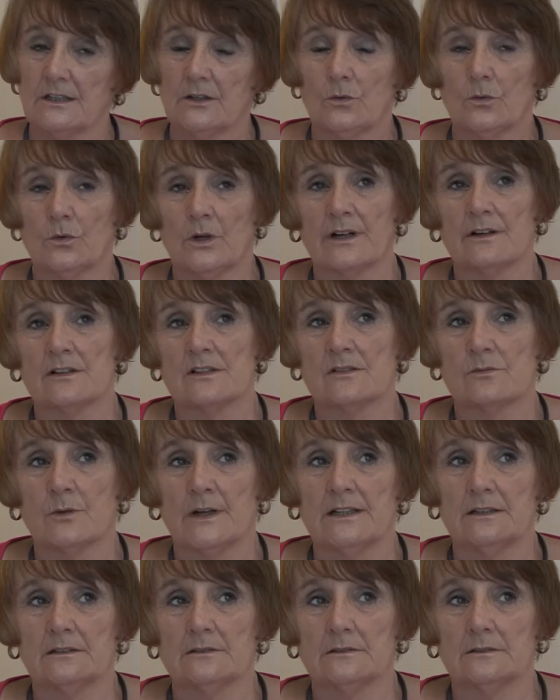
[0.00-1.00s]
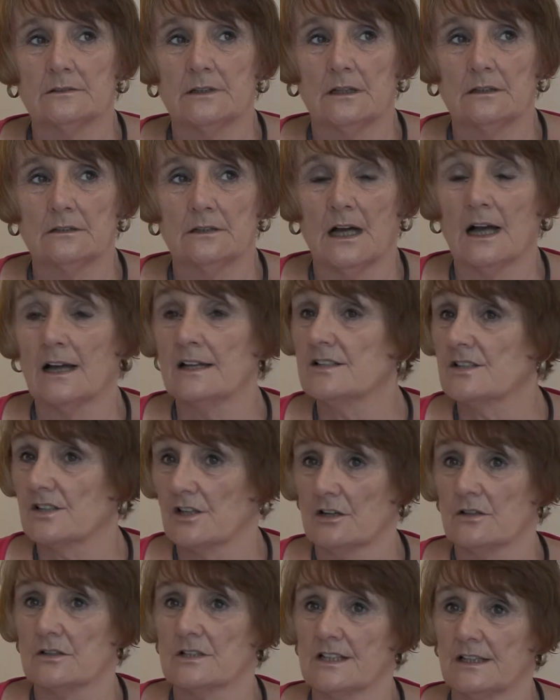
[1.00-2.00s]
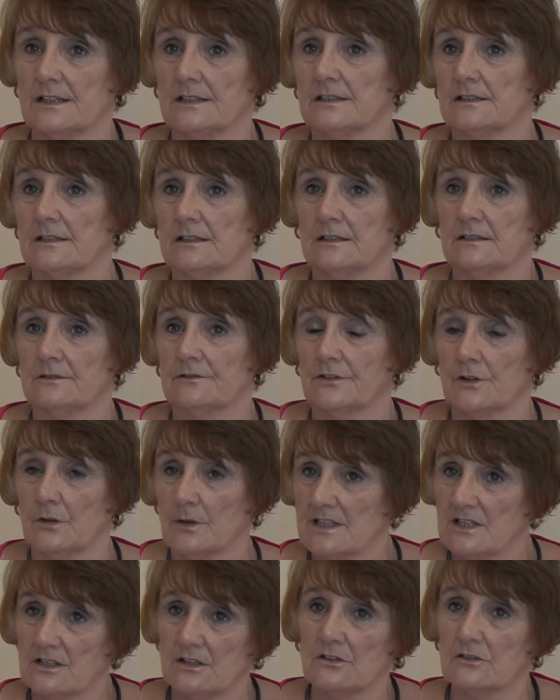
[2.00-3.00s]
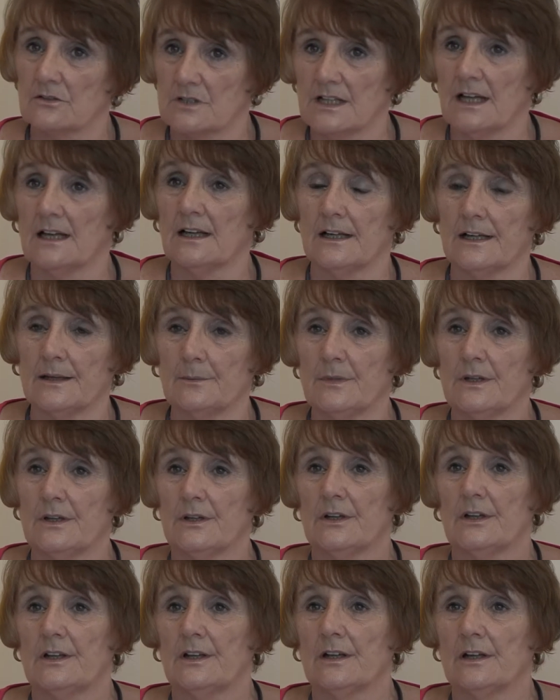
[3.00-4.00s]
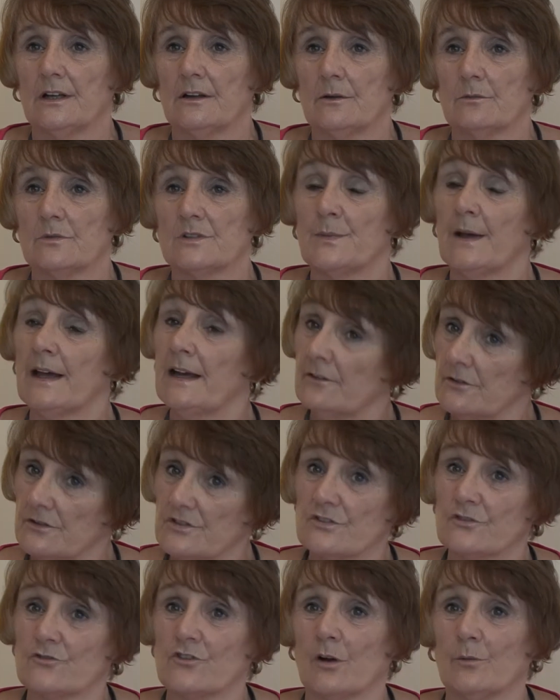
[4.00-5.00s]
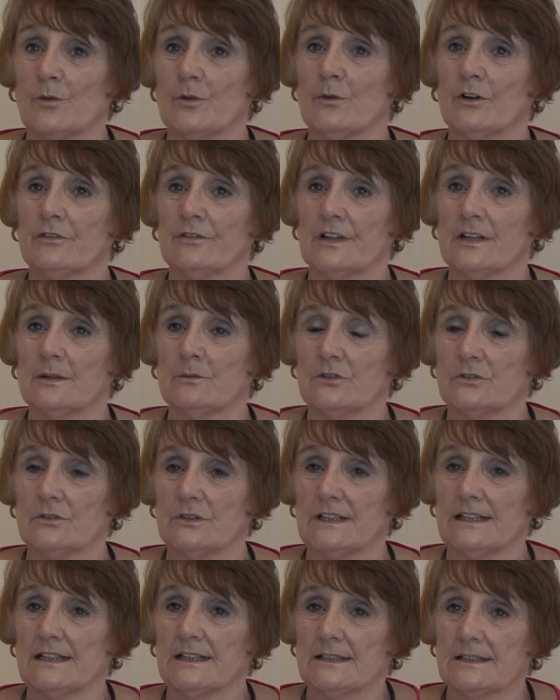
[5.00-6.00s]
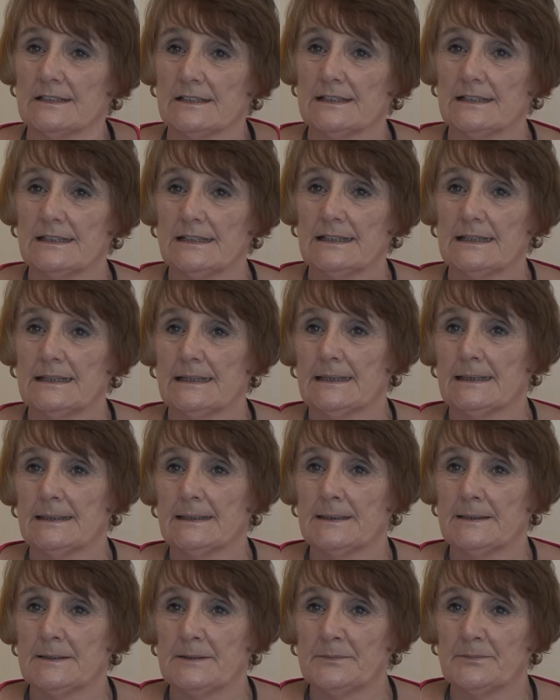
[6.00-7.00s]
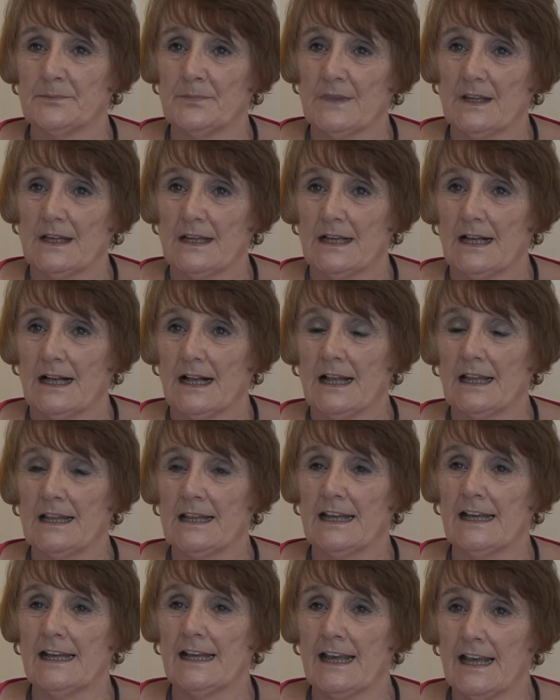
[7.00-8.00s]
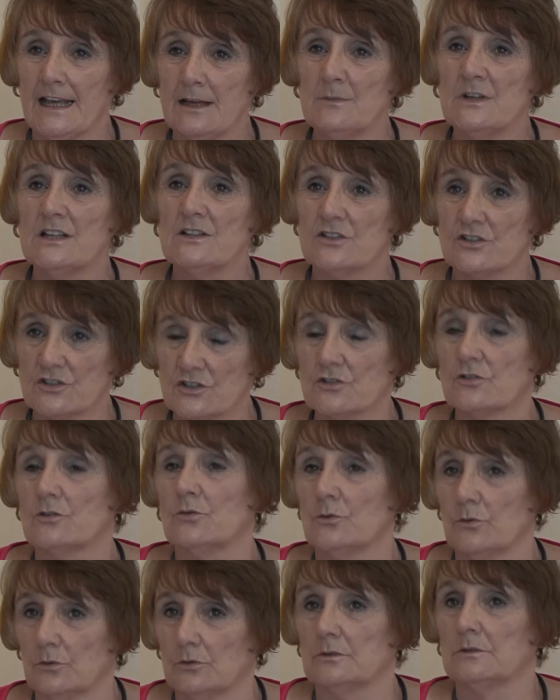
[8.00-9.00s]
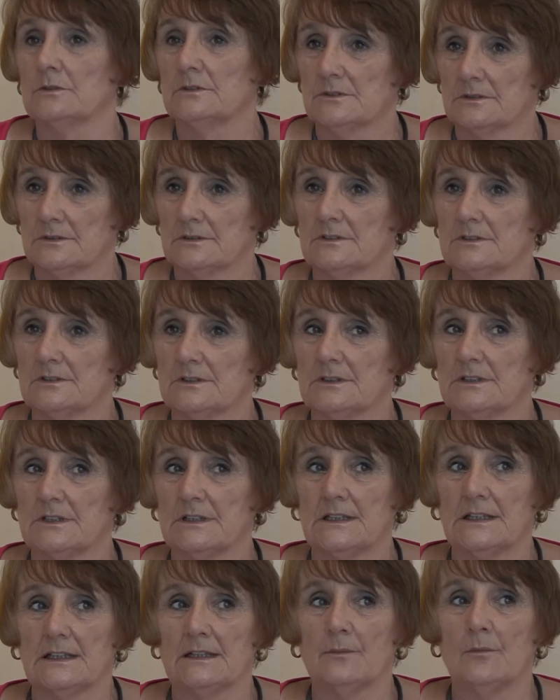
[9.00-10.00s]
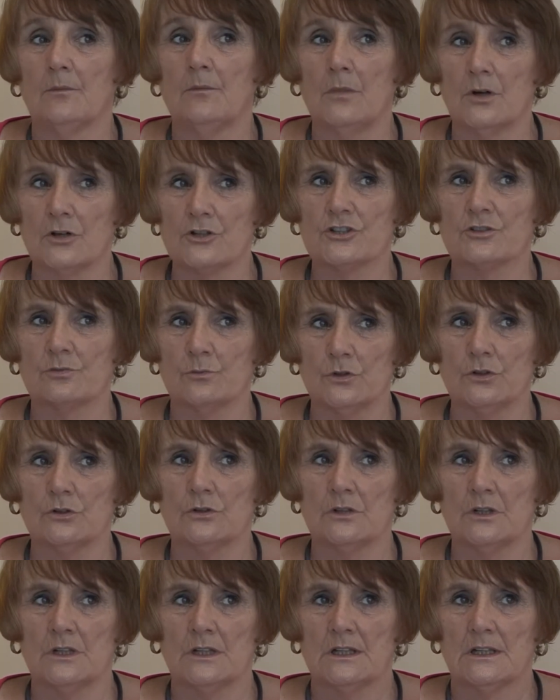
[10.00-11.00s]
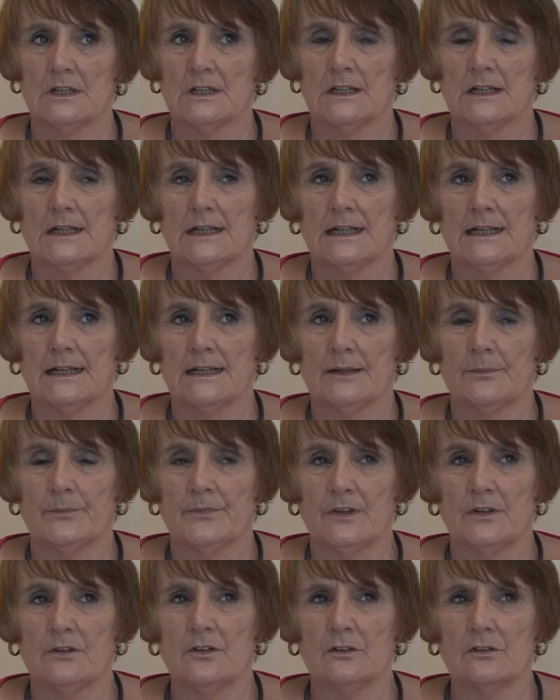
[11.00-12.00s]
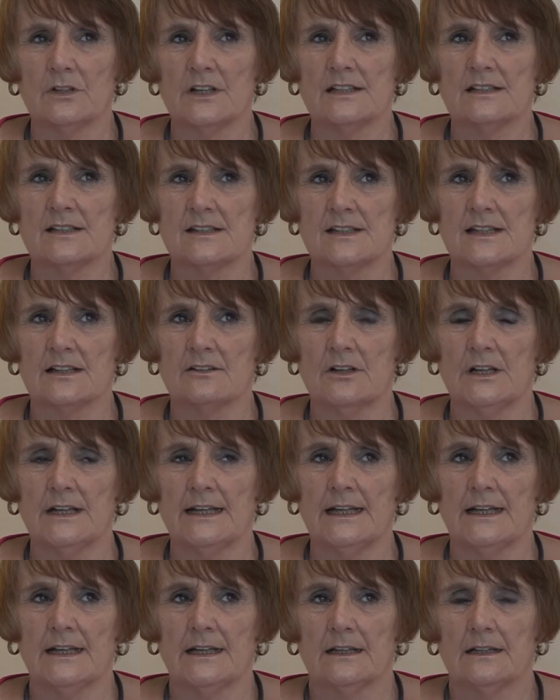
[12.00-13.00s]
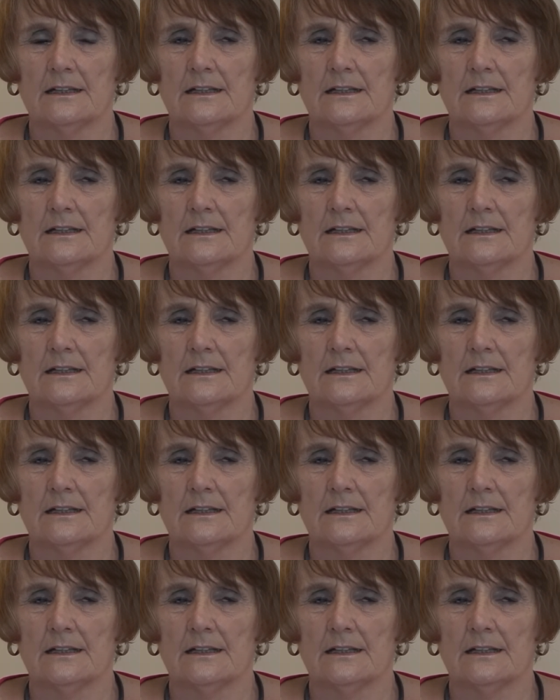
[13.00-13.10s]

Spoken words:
Whereas when I started, and for quite a long time, you know, it was parents who dropped them off in the morning. And they came into school much more, not necessarily